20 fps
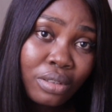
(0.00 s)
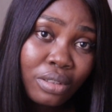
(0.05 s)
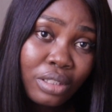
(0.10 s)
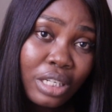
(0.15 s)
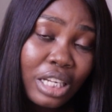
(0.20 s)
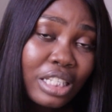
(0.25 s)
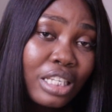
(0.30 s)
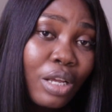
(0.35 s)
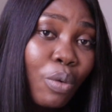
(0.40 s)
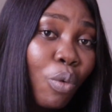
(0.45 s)

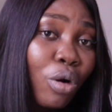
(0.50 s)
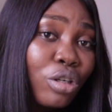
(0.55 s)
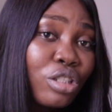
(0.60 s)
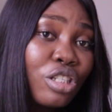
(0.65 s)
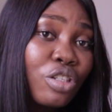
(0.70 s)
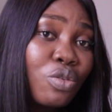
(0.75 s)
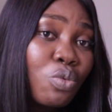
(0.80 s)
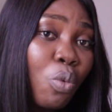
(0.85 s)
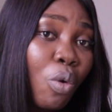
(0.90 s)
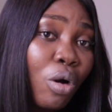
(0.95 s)
They say what
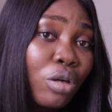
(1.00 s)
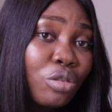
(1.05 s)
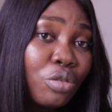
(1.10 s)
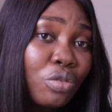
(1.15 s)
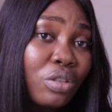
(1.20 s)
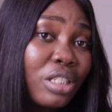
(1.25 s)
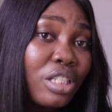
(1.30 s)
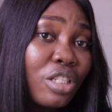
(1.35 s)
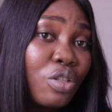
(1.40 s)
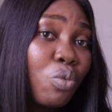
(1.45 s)
is worth
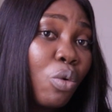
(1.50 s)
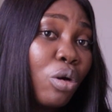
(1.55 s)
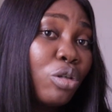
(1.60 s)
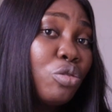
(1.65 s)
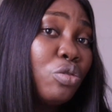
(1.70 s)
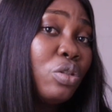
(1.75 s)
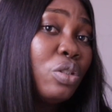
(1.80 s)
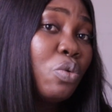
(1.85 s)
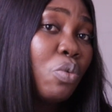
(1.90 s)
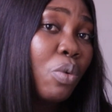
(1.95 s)
doing is worth
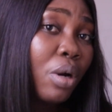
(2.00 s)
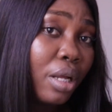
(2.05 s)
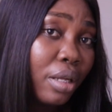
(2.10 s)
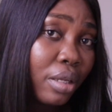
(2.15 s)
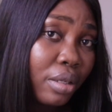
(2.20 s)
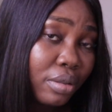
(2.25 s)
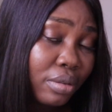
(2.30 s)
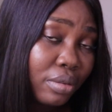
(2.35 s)
doing well.